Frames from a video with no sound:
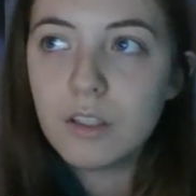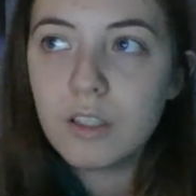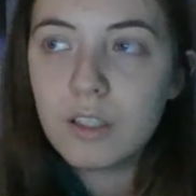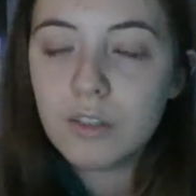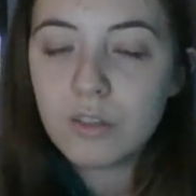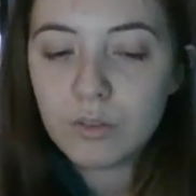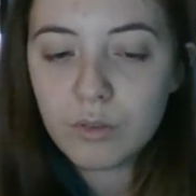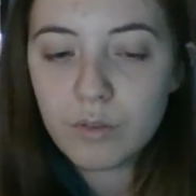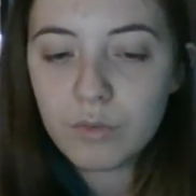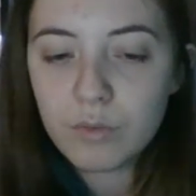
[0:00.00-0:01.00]
It
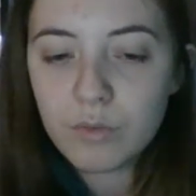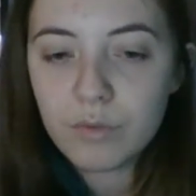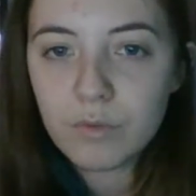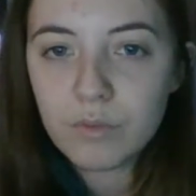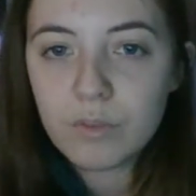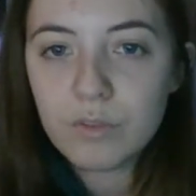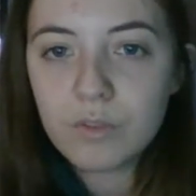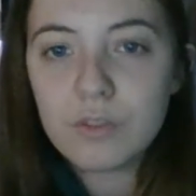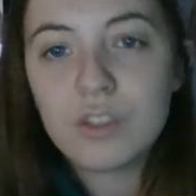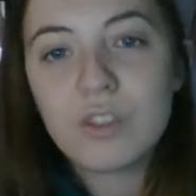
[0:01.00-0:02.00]
sort of
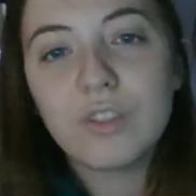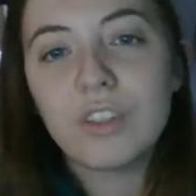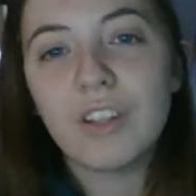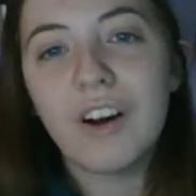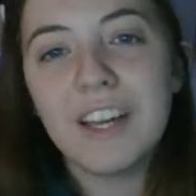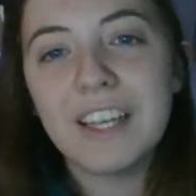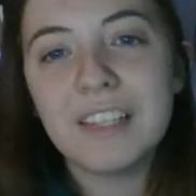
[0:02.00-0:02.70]
shone a light